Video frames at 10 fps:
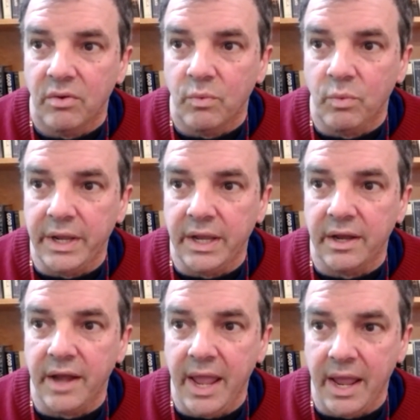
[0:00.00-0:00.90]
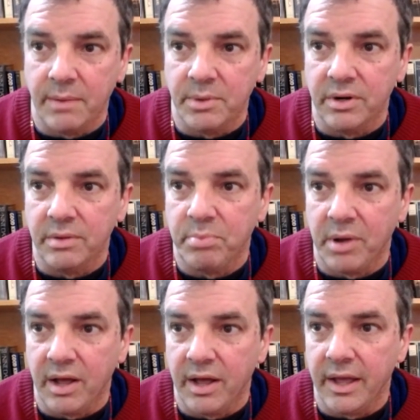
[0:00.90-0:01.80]
we get hammered
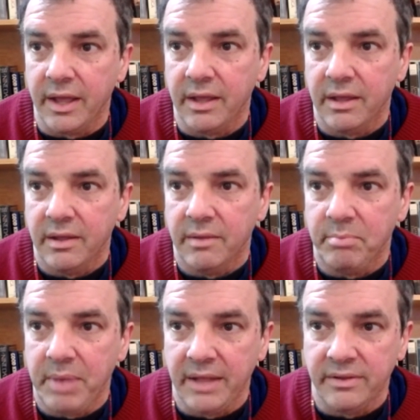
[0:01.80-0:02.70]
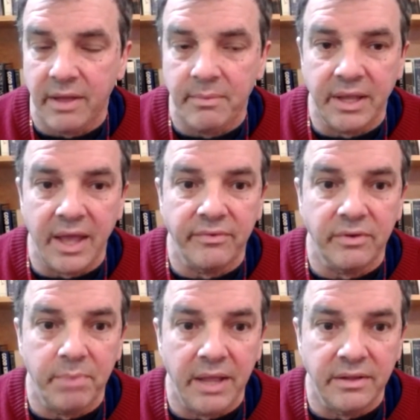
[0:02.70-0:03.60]
by pandemic after
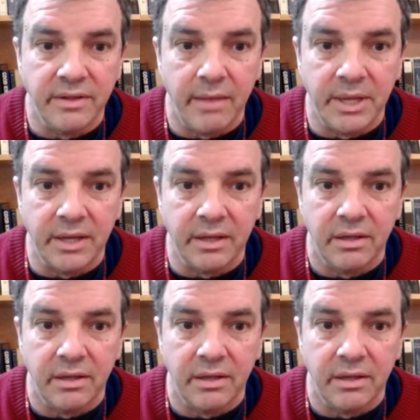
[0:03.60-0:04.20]
pandemic,